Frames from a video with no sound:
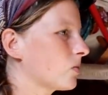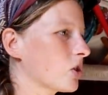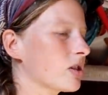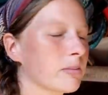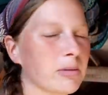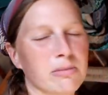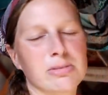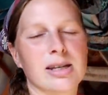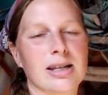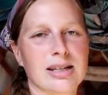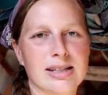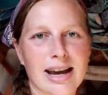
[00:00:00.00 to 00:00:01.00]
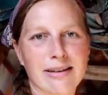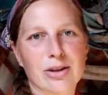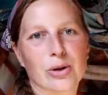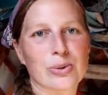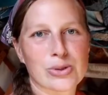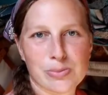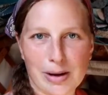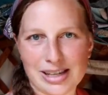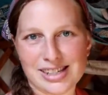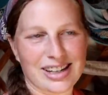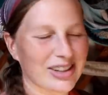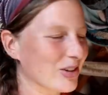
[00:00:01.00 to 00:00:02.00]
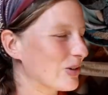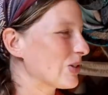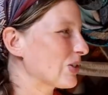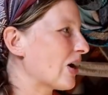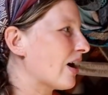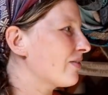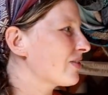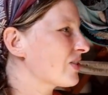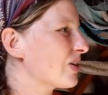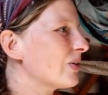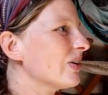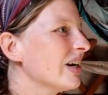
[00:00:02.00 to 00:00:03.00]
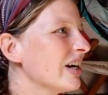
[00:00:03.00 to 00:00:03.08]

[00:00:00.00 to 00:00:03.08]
just sometimes they need to have their own space at closed off, so